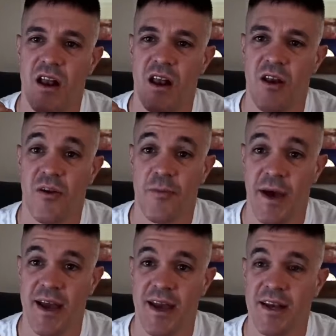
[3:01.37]
a lot of
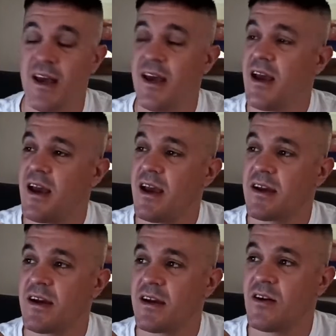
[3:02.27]
pain, it
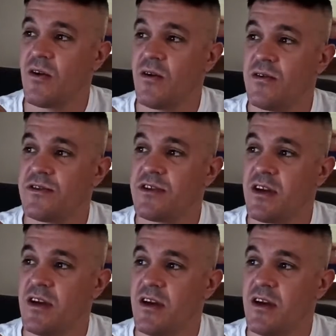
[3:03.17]
can cause